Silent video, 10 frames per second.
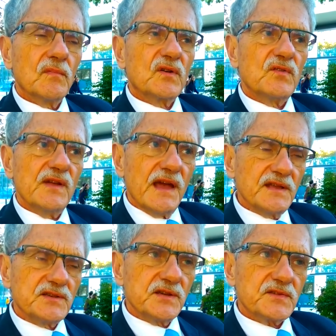
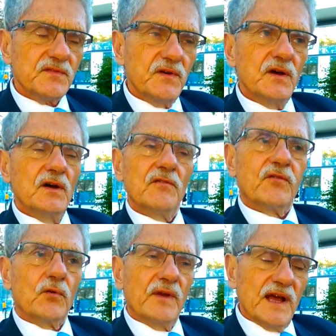created
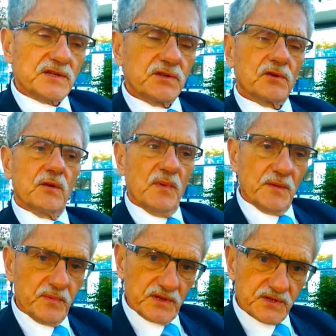through national
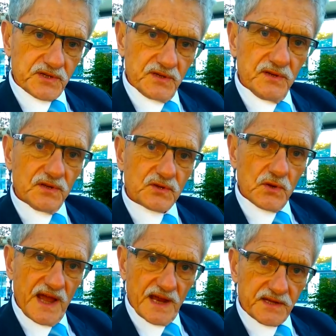commitments
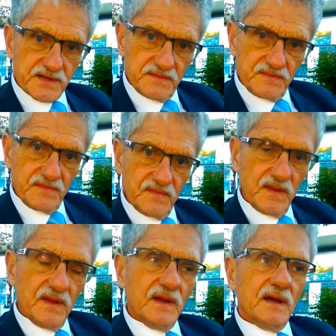to act.
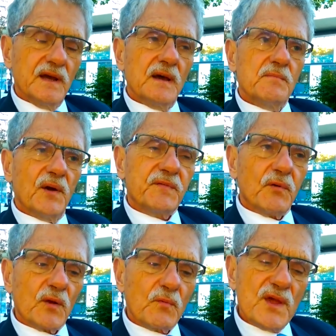But
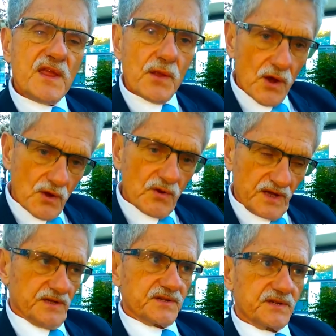what we know
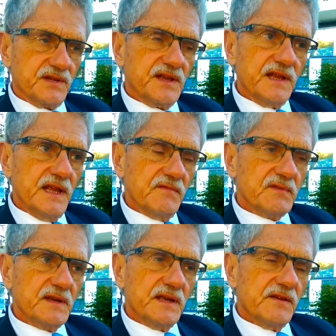is that
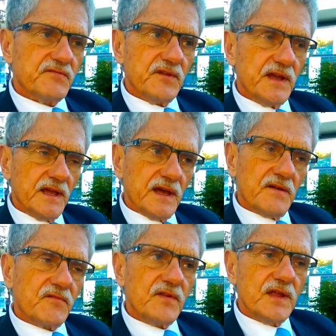even if
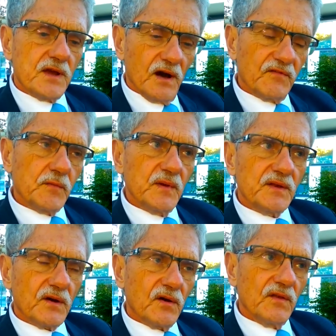every
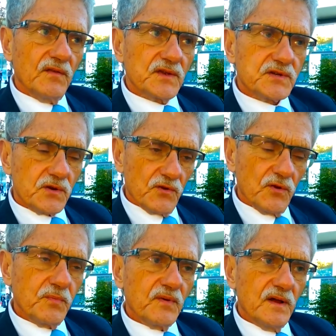government on this
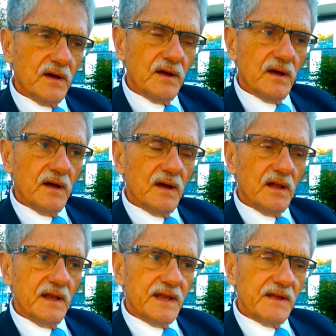globe
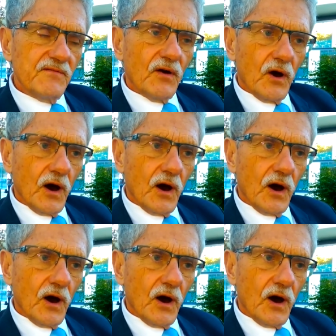lives